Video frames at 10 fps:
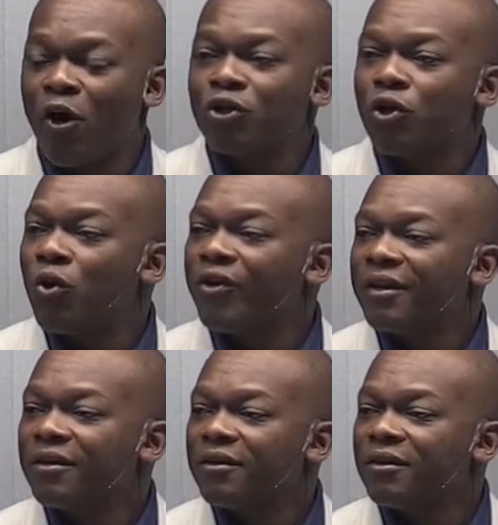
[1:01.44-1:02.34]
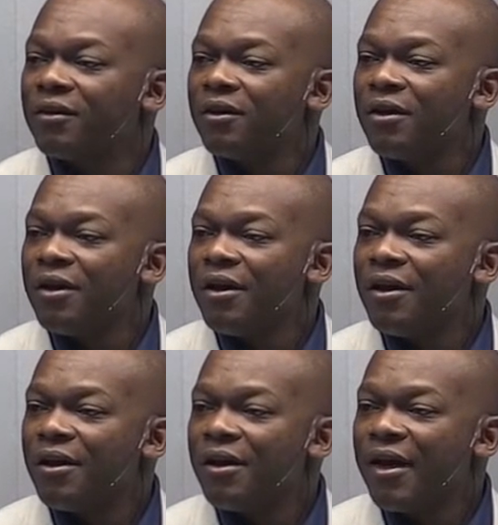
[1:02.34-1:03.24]
God glory.
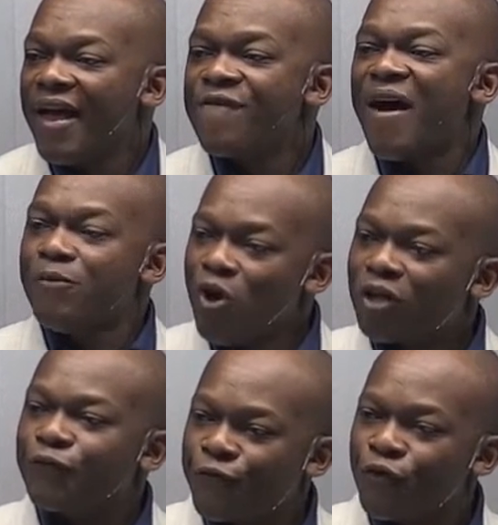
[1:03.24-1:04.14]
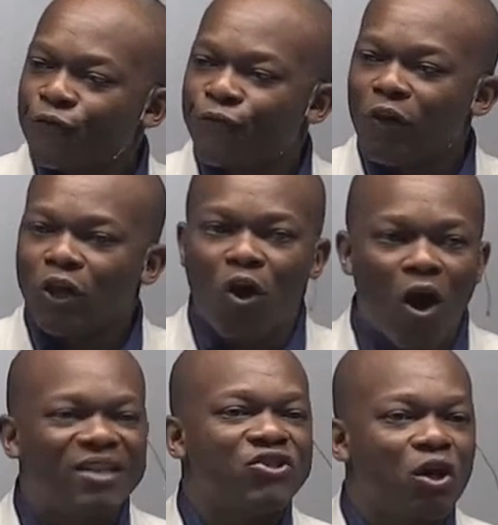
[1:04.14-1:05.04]
If I'm not fruitful,
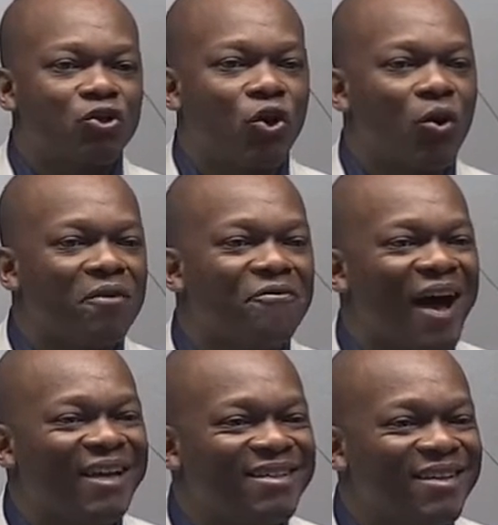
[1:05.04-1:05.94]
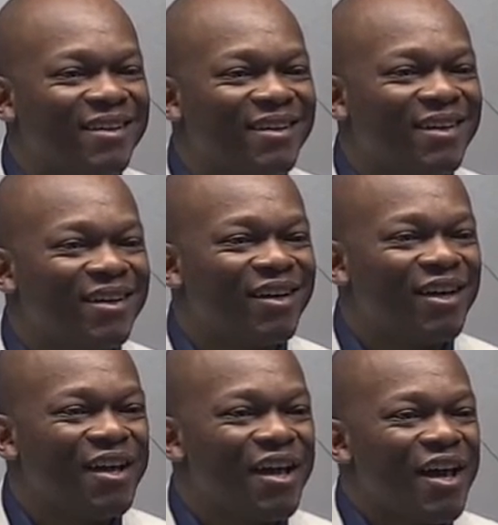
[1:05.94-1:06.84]
God is not glorified.
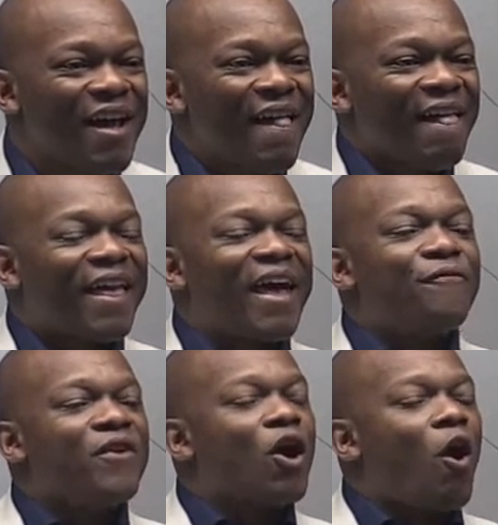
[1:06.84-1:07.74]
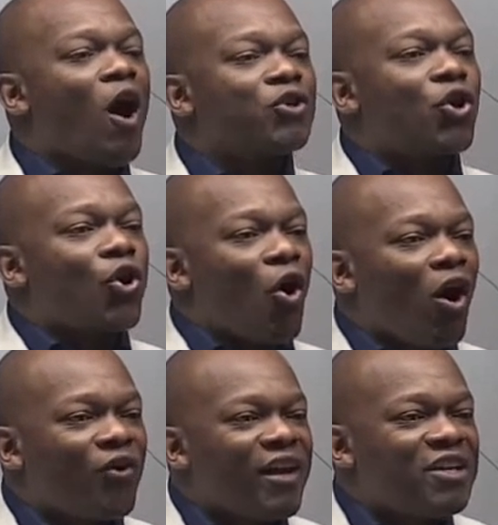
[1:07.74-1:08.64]
Giving God
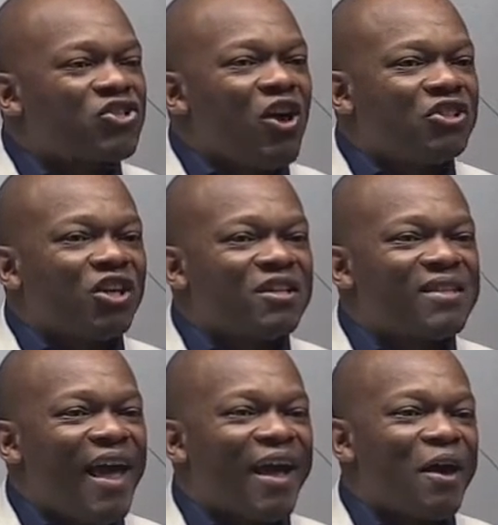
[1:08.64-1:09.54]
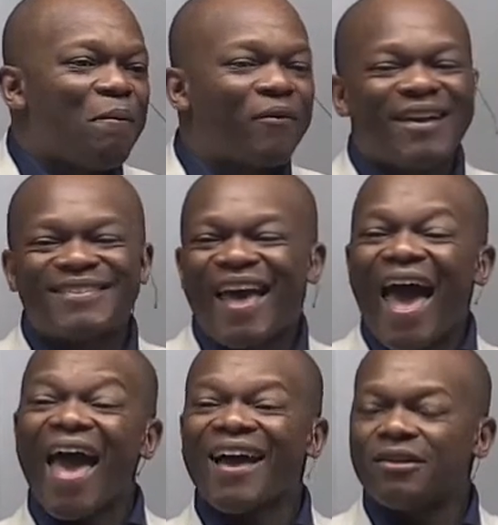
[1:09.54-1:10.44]
glory is not just saying, praise
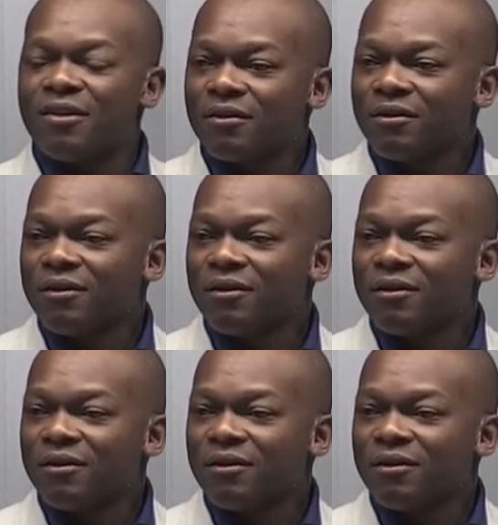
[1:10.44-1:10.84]
God,